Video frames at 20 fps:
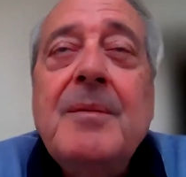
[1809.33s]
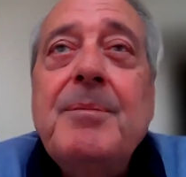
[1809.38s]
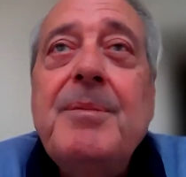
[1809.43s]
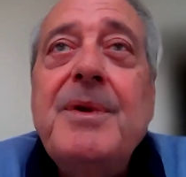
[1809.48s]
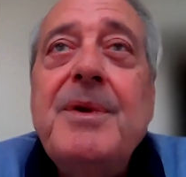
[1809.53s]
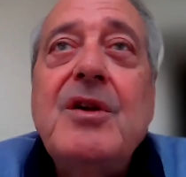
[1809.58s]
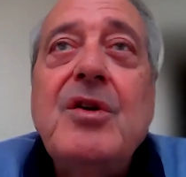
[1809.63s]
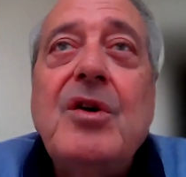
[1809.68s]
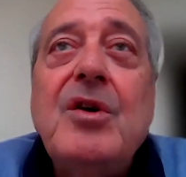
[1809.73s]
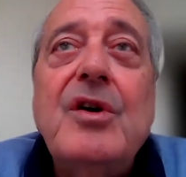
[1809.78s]

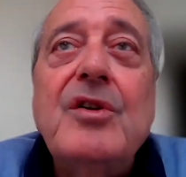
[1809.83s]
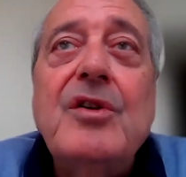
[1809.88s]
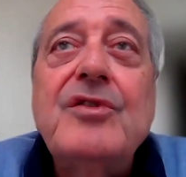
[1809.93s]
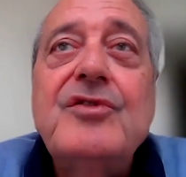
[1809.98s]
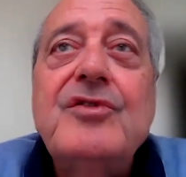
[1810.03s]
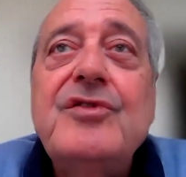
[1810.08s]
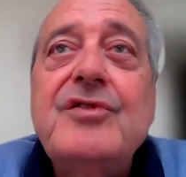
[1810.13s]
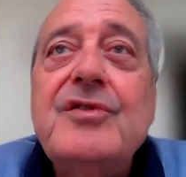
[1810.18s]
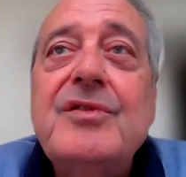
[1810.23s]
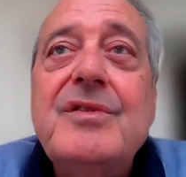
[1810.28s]

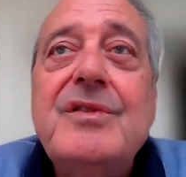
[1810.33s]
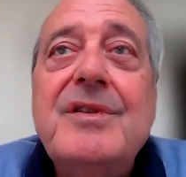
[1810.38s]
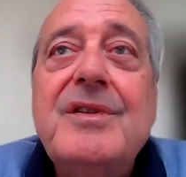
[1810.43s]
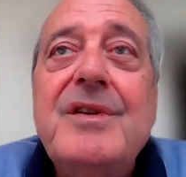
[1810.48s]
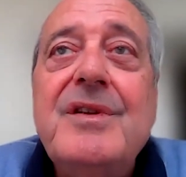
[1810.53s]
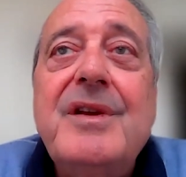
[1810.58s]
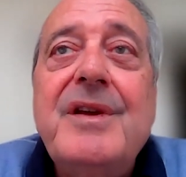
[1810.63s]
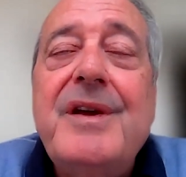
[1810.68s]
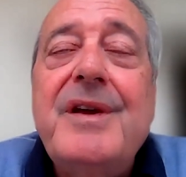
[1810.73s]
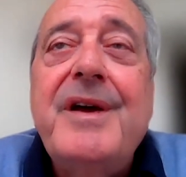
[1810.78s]
because
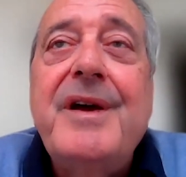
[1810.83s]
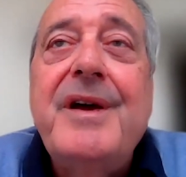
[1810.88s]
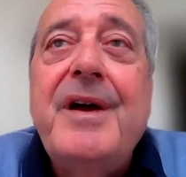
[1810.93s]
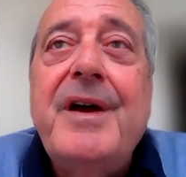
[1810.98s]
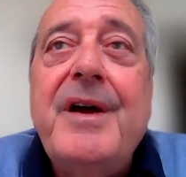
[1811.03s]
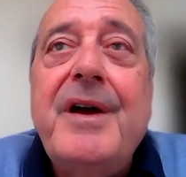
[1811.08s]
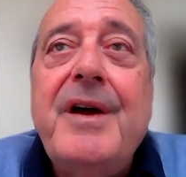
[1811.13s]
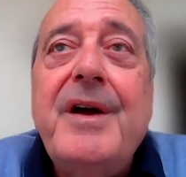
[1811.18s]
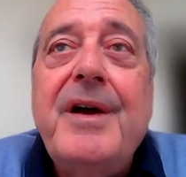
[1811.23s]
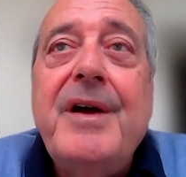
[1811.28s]

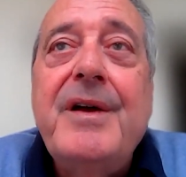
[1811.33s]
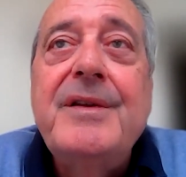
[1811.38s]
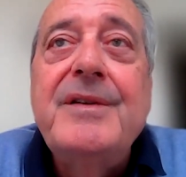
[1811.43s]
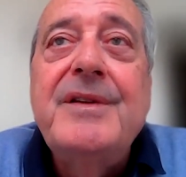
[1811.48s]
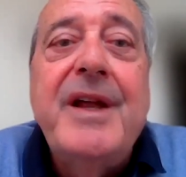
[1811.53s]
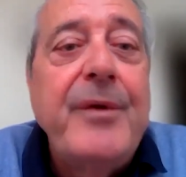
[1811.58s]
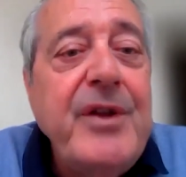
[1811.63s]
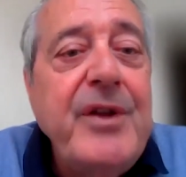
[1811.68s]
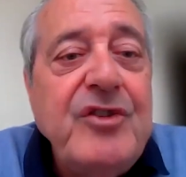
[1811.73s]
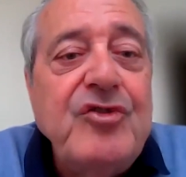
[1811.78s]

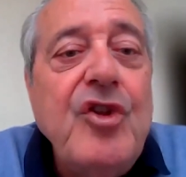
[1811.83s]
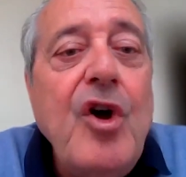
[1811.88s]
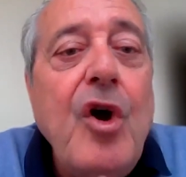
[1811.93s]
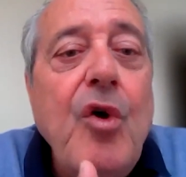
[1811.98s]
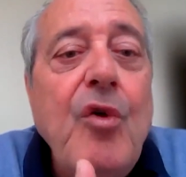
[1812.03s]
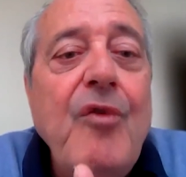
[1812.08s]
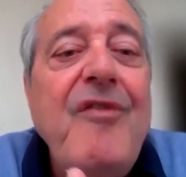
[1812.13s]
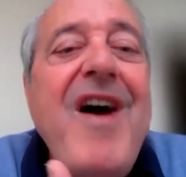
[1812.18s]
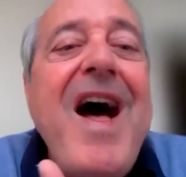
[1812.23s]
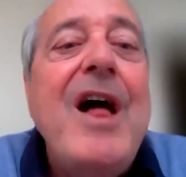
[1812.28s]
there is
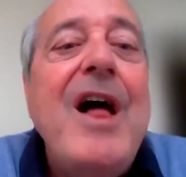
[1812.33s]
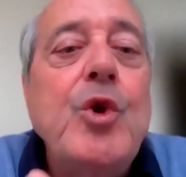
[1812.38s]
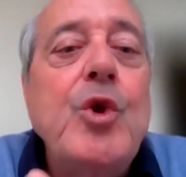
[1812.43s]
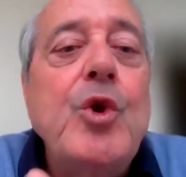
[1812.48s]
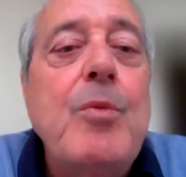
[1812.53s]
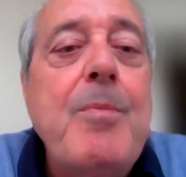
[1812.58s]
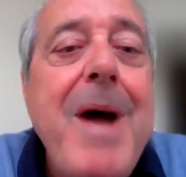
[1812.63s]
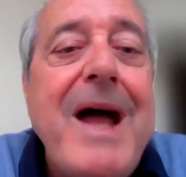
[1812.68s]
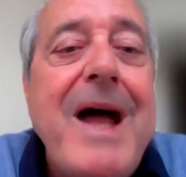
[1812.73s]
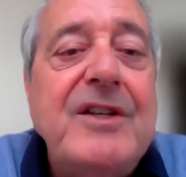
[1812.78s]
no
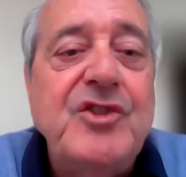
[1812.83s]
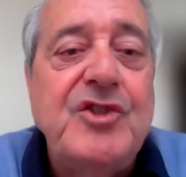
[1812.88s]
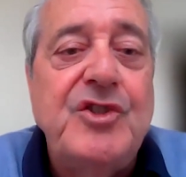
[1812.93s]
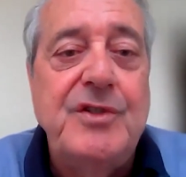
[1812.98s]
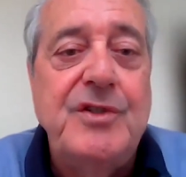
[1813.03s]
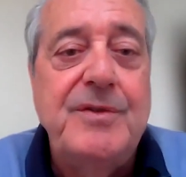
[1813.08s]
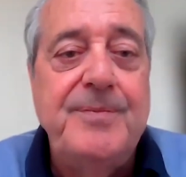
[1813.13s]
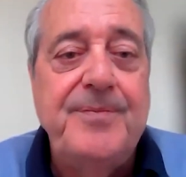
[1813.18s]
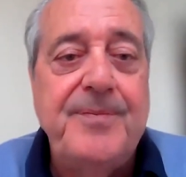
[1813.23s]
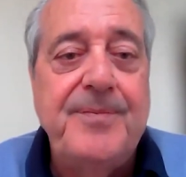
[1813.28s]
value
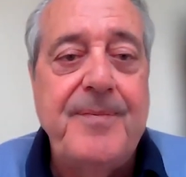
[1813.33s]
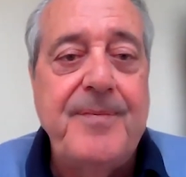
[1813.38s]
match.